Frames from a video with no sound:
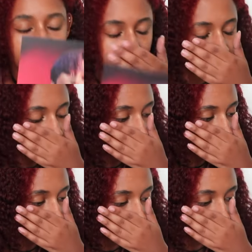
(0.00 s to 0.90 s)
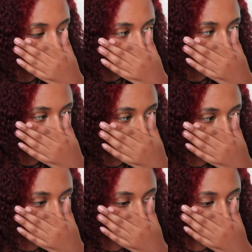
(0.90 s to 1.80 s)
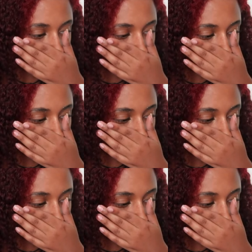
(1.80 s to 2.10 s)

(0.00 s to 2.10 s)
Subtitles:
Nobody speaks.